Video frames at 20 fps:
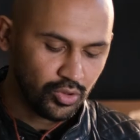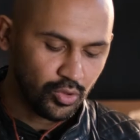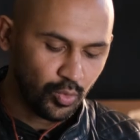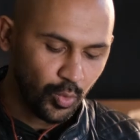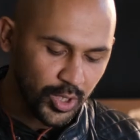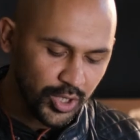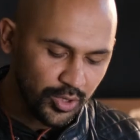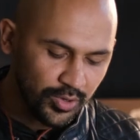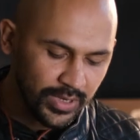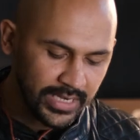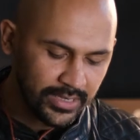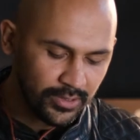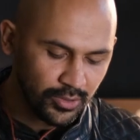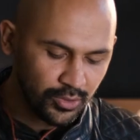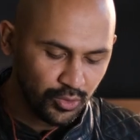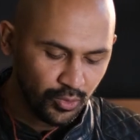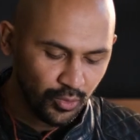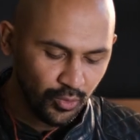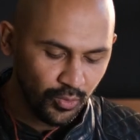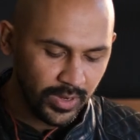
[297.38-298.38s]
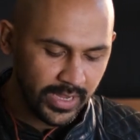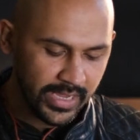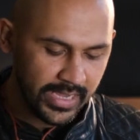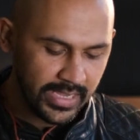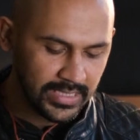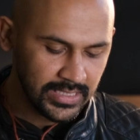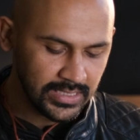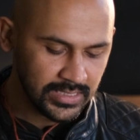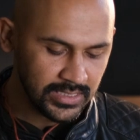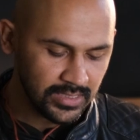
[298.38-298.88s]
So what you need to do
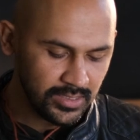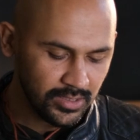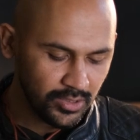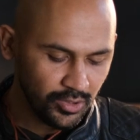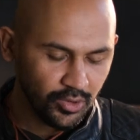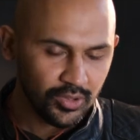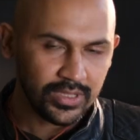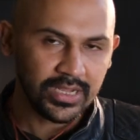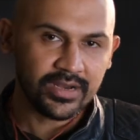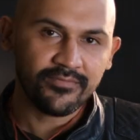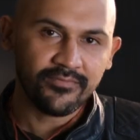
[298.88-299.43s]
is, you know that